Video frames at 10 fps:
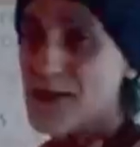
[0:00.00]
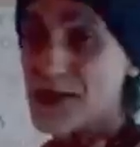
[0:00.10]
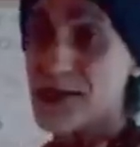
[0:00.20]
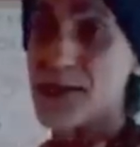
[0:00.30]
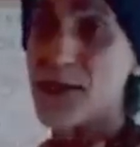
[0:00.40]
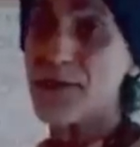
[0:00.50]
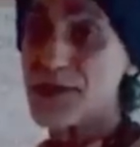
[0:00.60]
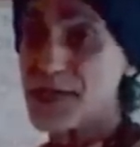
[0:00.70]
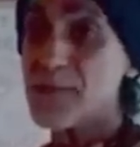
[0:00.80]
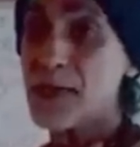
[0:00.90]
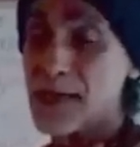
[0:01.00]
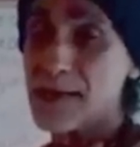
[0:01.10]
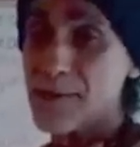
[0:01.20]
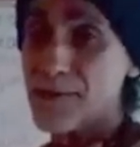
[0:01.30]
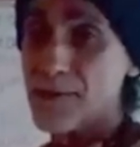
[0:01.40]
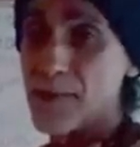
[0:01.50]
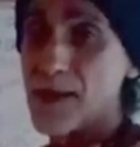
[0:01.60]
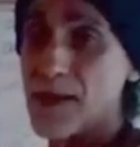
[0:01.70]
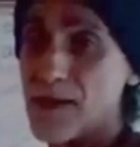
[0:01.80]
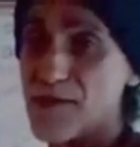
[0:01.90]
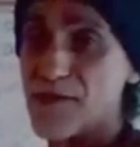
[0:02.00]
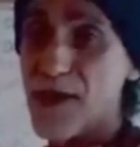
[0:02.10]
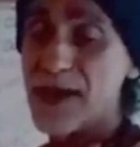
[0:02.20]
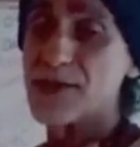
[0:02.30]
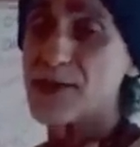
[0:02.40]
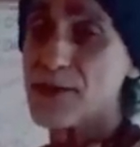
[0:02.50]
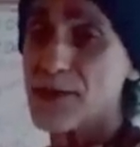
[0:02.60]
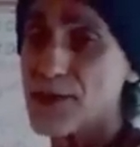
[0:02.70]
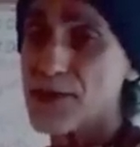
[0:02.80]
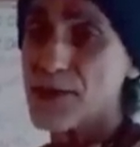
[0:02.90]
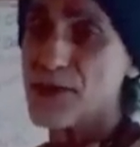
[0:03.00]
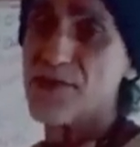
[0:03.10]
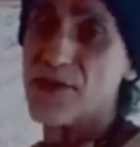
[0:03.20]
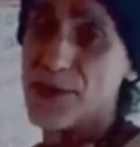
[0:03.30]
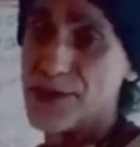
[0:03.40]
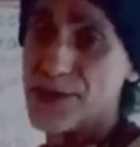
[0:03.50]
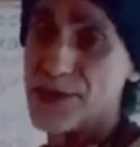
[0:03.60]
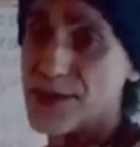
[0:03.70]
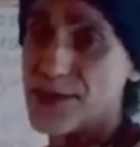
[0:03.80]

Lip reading: in this self-similar fractal universe.